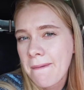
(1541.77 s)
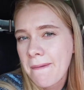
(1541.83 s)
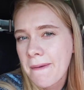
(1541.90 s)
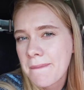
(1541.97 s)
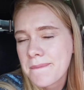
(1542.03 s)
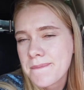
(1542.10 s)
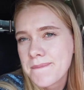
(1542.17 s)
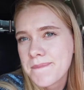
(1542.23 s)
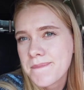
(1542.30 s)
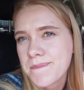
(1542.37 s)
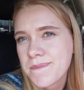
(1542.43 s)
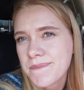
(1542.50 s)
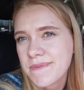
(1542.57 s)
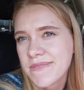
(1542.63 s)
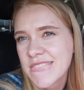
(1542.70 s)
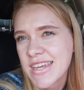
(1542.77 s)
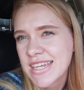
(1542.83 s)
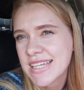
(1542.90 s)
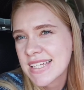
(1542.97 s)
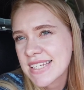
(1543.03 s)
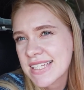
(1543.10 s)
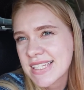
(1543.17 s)

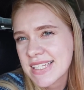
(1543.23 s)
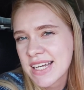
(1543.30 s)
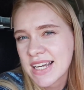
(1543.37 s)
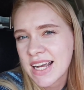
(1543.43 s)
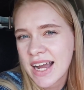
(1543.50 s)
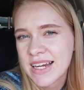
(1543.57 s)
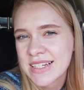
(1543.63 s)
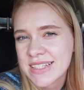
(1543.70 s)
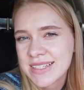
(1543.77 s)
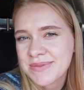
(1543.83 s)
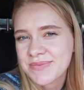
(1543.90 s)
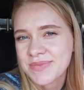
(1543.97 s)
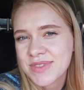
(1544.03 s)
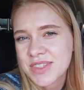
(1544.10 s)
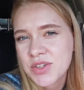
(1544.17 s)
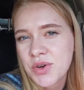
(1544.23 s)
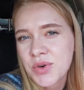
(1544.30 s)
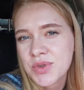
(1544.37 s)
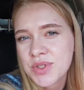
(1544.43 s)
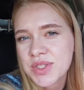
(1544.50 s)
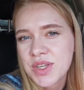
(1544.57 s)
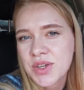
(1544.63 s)
Yeah guys,
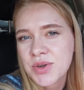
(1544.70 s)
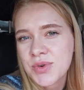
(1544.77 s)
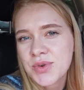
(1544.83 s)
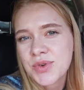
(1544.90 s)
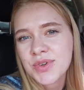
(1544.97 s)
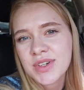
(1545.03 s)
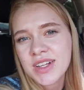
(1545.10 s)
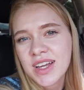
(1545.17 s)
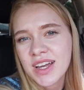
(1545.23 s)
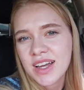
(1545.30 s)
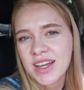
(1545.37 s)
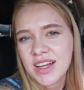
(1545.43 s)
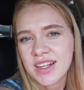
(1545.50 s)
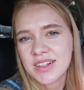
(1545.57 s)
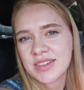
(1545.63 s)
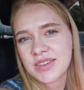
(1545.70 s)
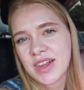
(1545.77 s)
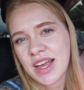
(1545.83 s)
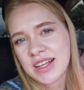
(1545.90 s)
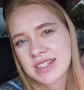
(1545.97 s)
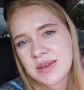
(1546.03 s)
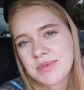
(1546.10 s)
so see you.
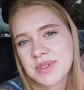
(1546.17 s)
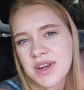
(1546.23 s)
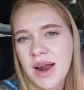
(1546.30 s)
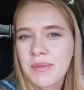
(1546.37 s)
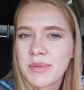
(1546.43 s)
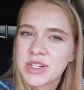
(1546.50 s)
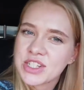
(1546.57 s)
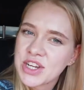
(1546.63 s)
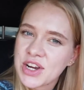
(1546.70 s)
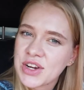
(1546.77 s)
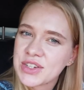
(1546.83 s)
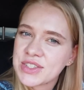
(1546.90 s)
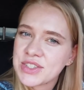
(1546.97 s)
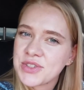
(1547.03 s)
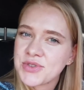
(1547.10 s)
Like, subscribe and share as